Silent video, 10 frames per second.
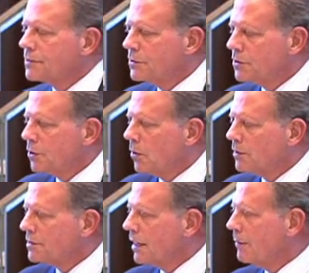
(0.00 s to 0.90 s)
in due
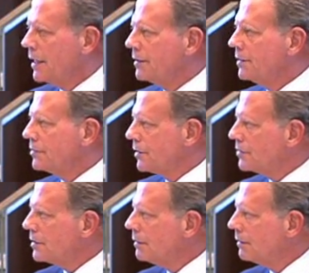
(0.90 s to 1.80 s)
course, I made the
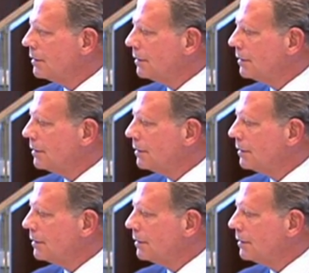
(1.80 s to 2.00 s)
decision